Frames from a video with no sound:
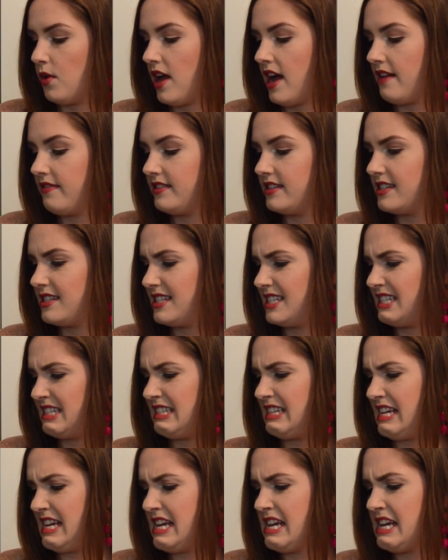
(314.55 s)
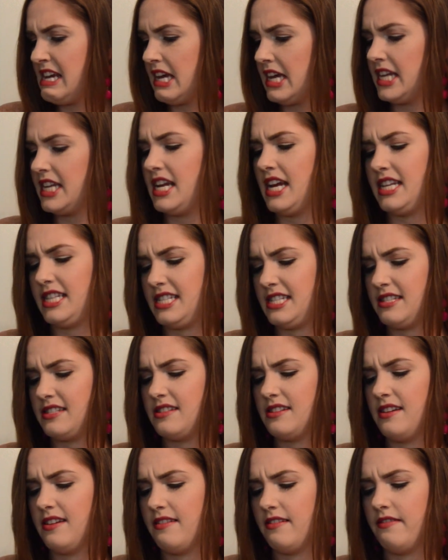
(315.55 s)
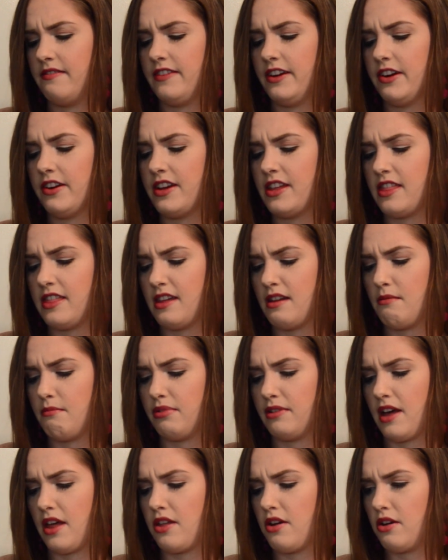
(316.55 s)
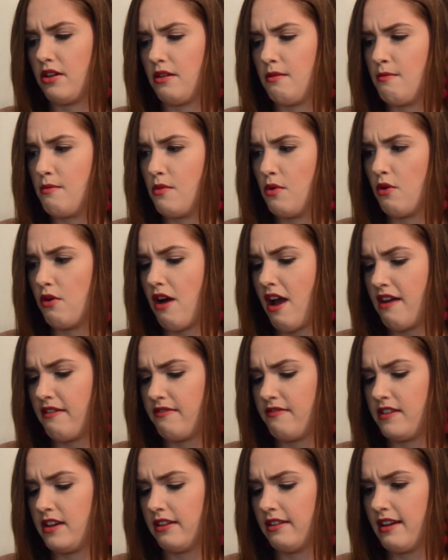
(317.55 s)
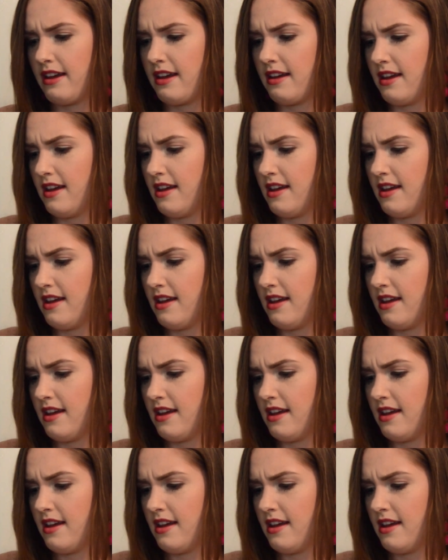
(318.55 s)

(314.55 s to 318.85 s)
We'll have to see. It's very thin pleather the more I feel it.